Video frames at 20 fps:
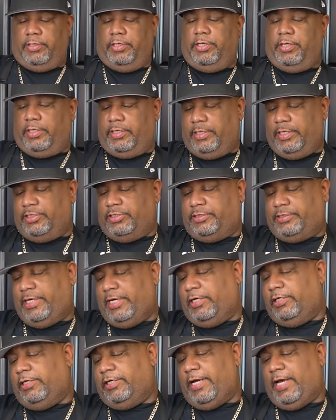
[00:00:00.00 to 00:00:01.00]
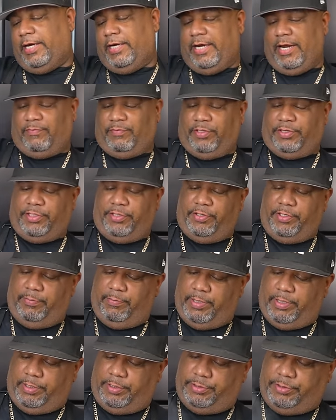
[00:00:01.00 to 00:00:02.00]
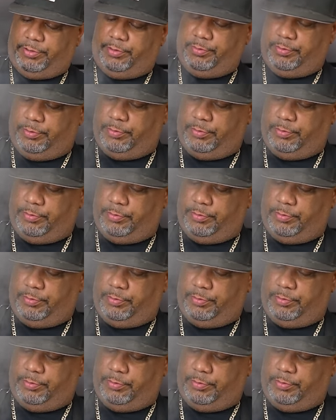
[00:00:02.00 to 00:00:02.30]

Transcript: look, let's take a look at it after 30 minutes.